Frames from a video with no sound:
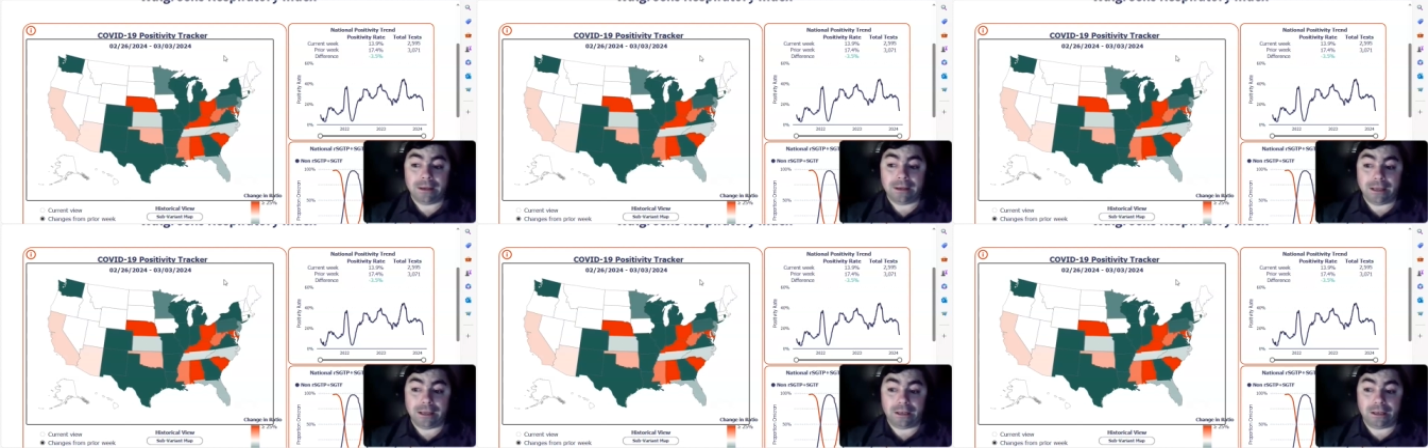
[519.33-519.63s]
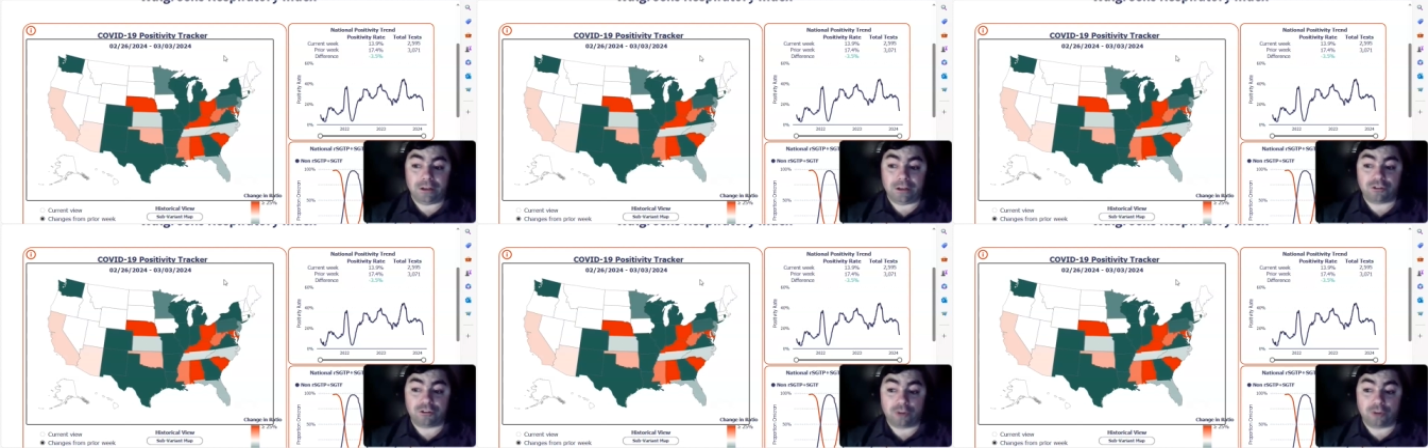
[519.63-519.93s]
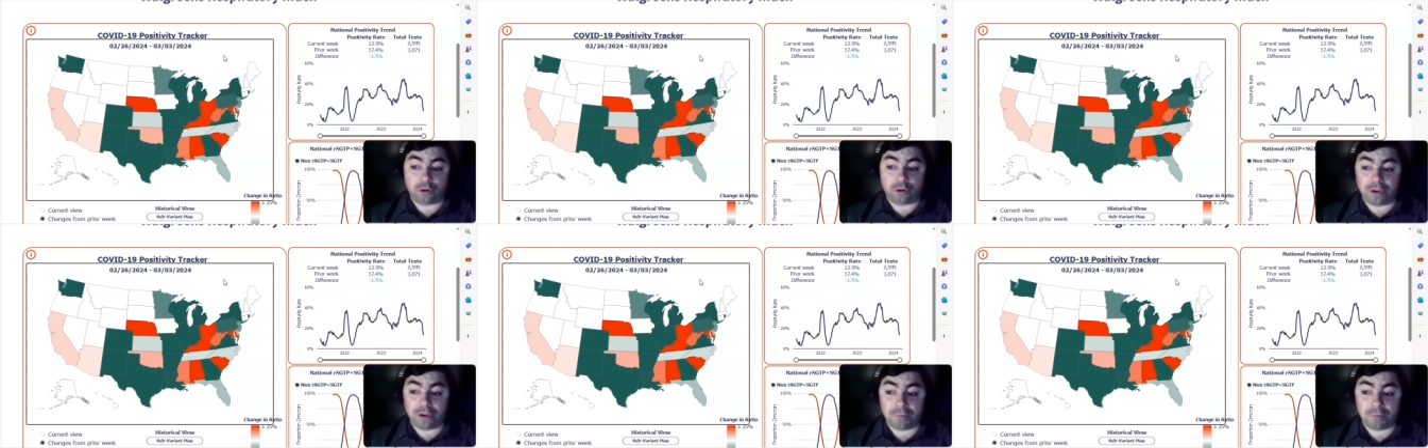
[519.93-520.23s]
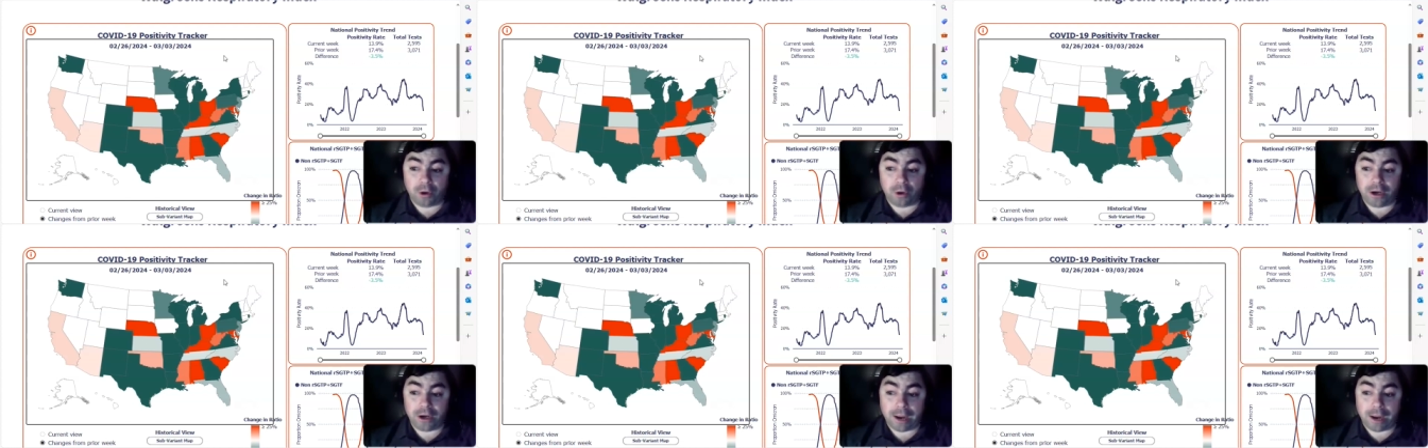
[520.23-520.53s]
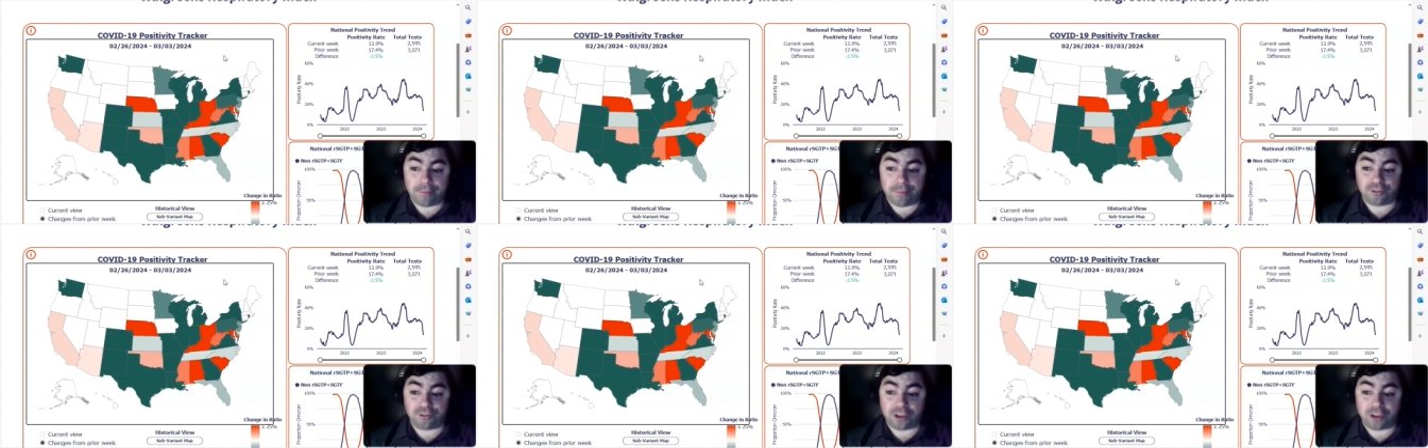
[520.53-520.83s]
It is
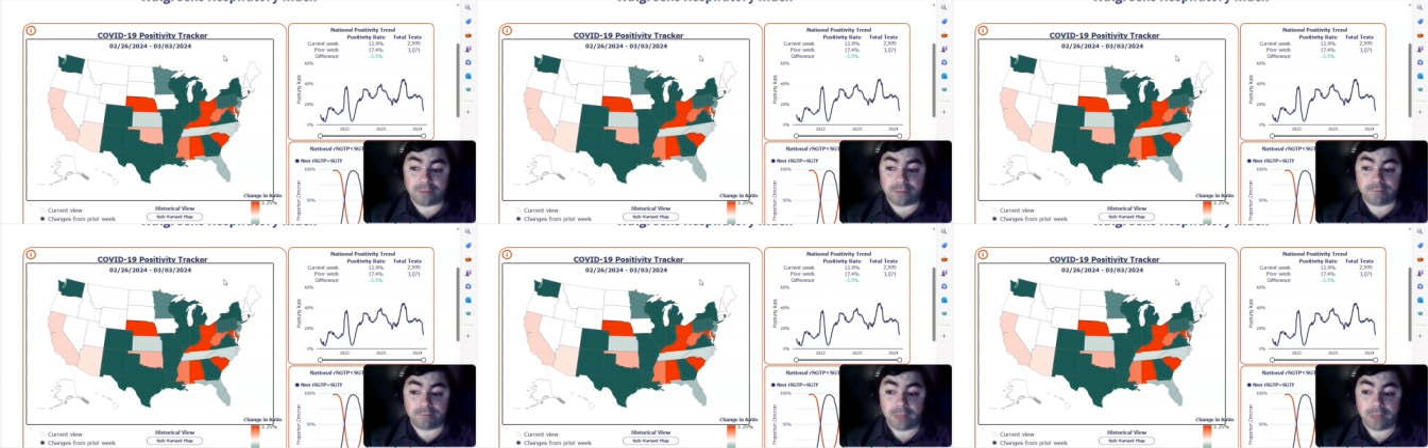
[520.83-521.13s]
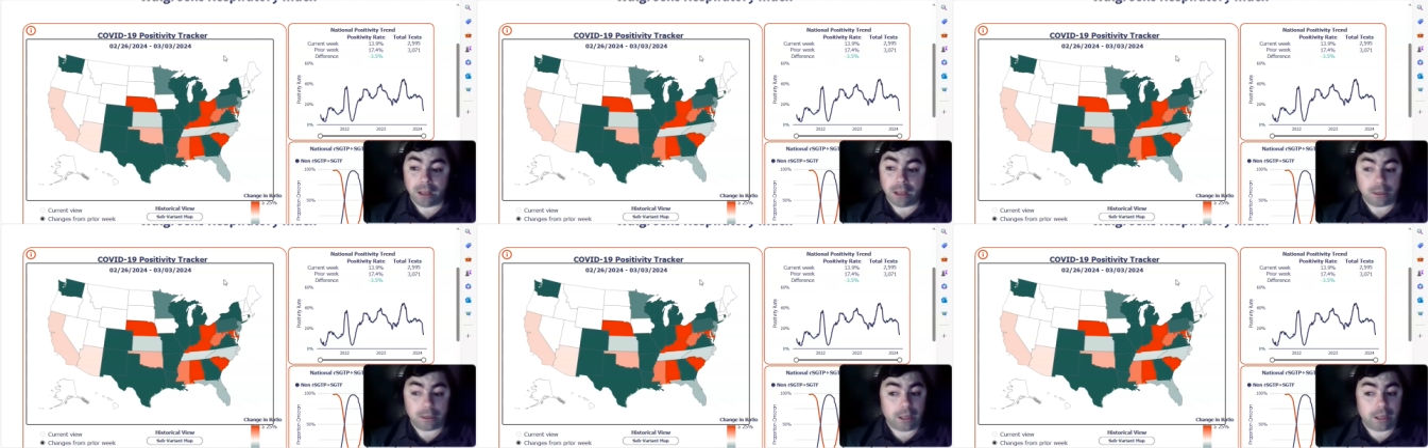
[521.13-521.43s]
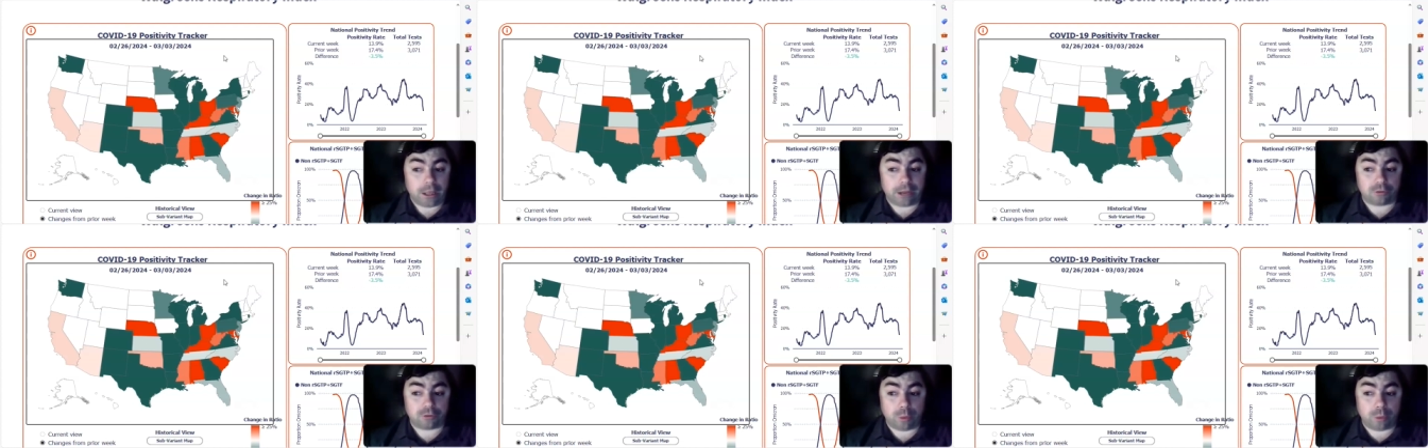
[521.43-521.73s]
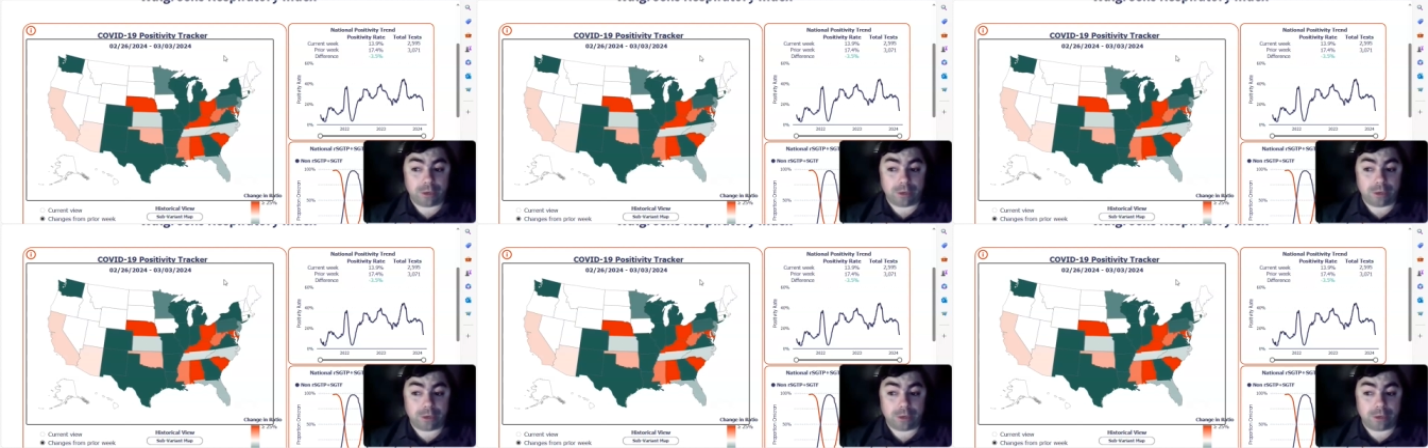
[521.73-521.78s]
13.9%. Last